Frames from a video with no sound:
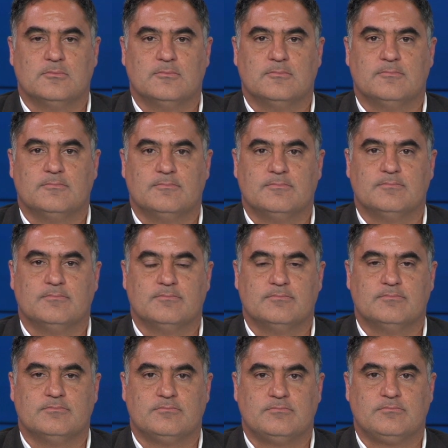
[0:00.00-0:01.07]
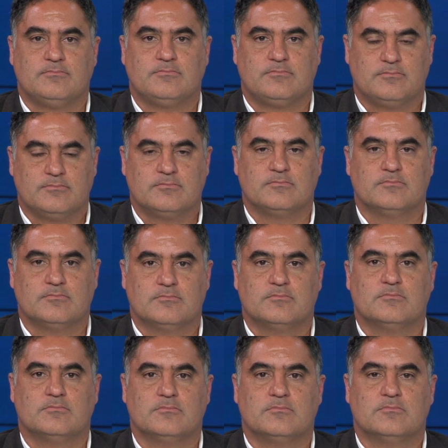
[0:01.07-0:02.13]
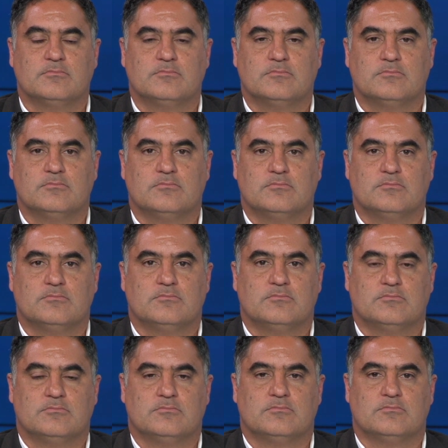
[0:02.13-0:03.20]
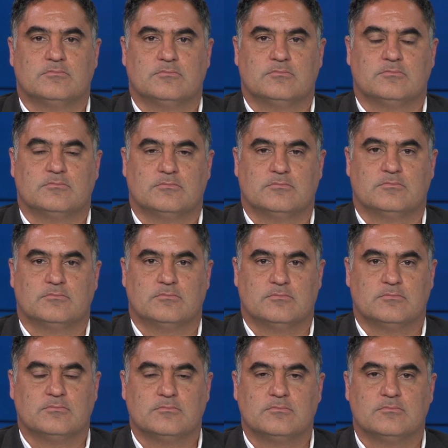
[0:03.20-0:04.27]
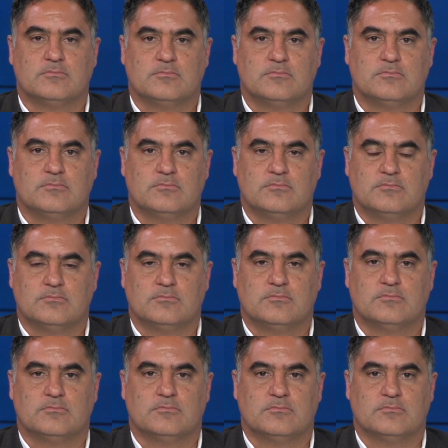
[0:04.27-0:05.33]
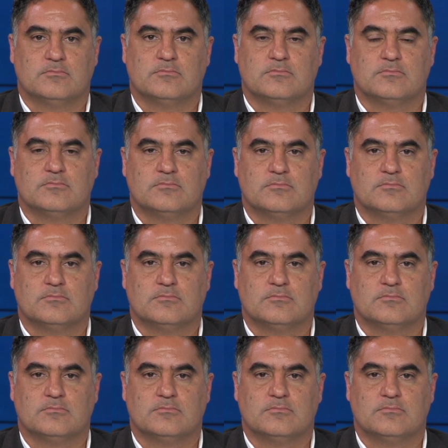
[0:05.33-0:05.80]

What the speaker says: The person shown says nothing.